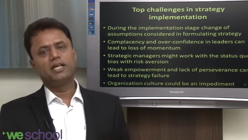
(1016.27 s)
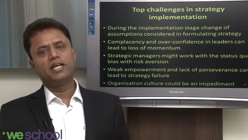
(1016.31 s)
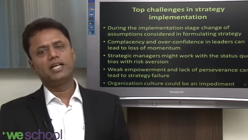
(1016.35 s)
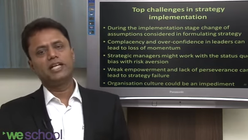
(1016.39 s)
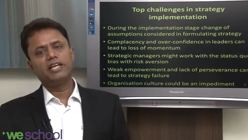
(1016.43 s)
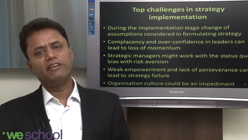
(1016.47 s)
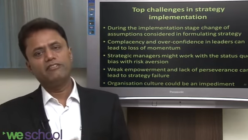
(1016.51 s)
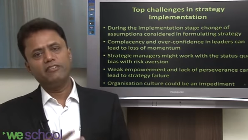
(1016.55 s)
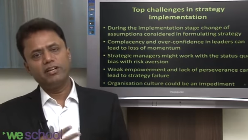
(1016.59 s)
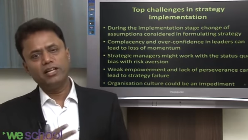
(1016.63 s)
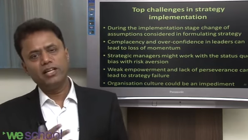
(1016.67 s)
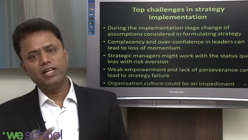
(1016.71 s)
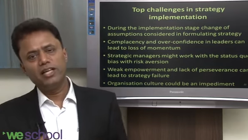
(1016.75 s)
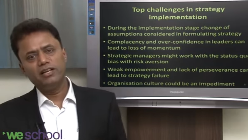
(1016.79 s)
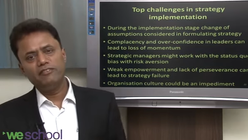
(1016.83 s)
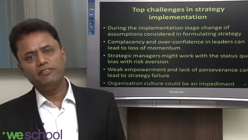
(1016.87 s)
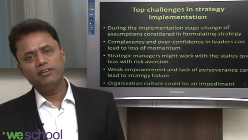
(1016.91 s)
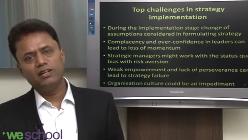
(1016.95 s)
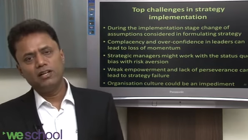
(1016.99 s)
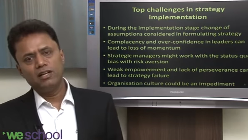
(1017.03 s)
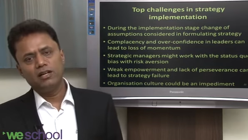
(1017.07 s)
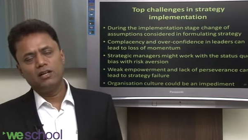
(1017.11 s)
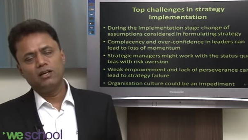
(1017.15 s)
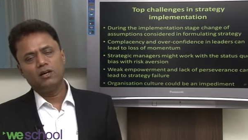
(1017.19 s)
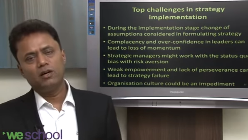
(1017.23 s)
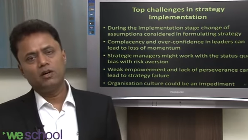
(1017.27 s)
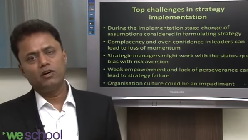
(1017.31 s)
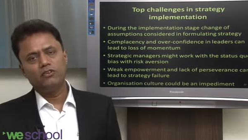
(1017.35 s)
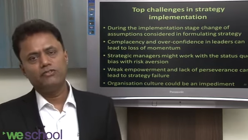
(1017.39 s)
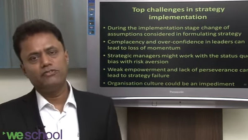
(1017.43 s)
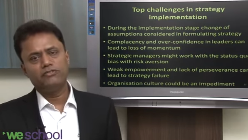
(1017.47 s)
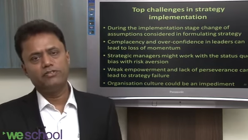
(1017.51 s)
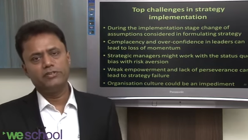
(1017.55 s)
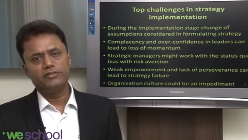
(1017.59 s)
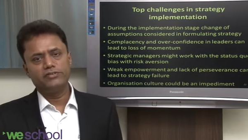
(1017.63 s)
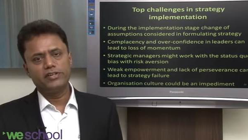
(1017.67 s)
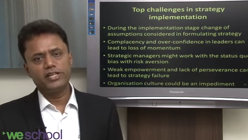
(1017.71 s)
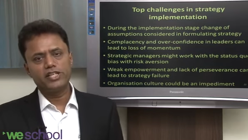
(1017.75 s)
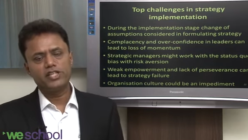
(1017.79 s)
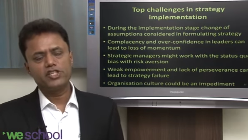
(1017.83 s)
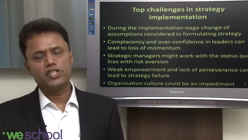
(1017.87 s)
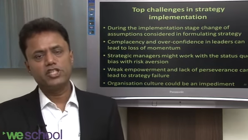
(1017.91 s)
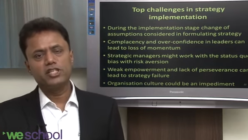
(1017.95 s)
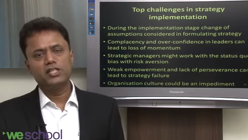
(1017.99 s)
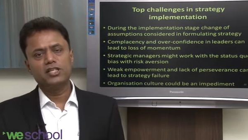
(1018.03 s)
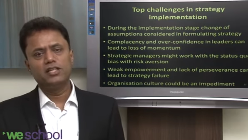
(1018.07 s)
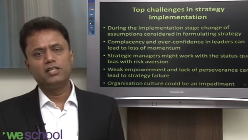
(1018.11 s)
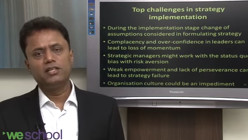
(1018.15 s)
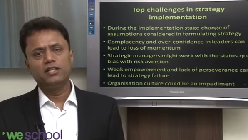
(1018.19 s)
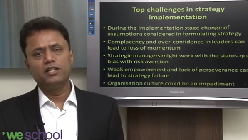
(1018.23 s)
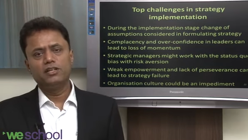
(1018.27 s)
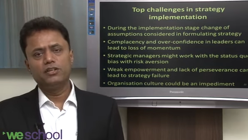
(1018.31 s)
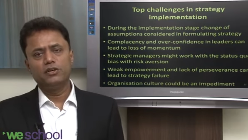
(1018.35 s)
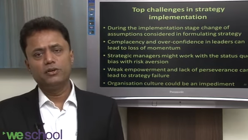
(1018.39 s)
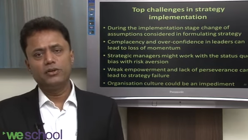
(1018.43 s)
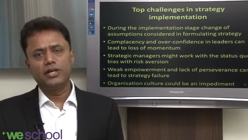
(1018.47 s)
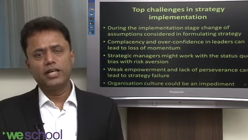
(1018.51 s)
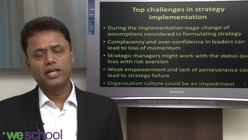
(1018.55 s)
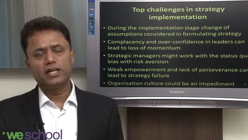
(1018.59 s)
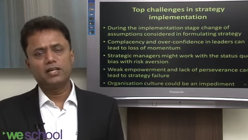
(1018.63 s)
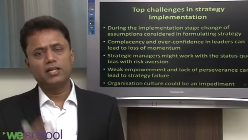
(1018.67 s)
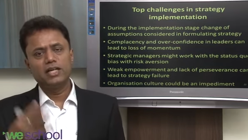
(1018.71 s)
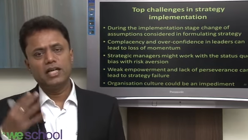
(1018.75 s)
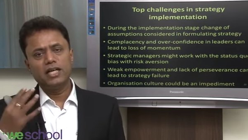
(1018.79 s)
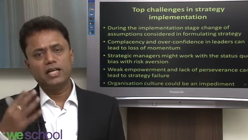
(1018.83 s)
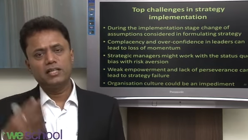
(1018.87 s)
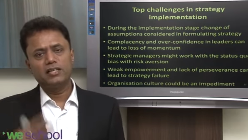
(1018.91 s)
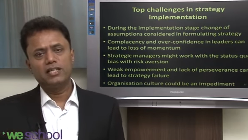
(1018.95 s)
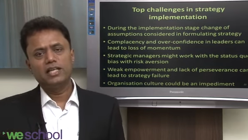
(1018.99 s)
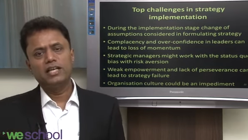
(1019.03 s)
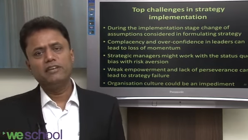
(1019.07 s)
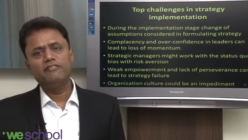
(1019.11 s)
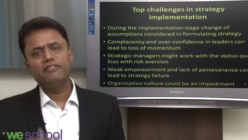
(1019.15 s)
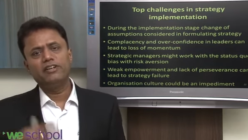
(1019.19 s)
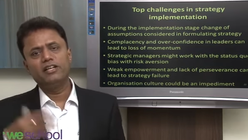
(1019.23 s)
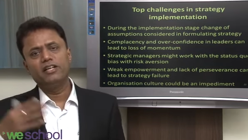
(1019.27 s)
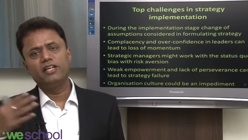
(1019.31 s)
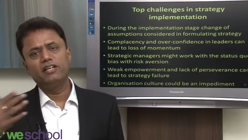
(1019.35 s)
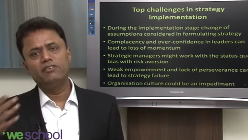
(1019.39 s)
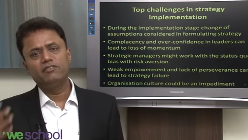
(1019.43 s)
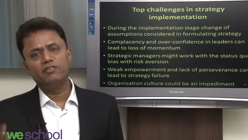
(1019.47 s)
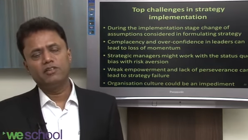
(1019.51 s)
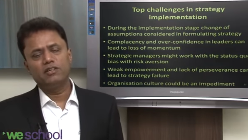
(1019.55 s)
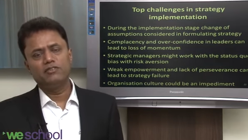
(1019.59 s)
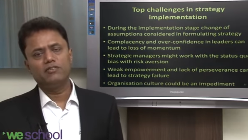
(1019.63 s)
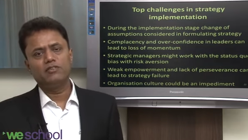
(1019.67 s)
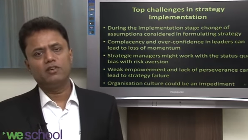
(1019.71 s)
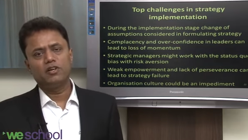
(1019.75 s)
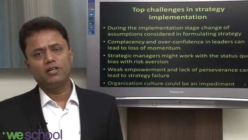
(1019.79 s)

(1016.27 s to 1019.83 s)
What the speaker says: at every level of functional unit, at every level of